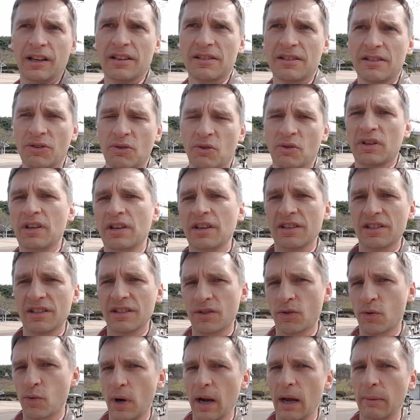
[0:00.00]
so kids
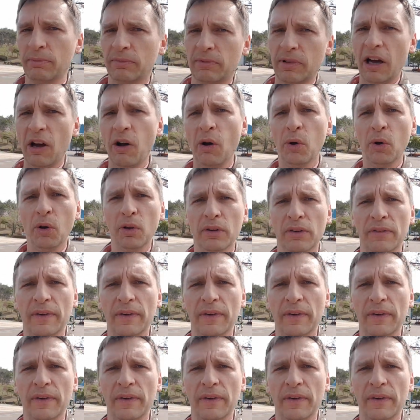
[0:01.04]
grabbed a hold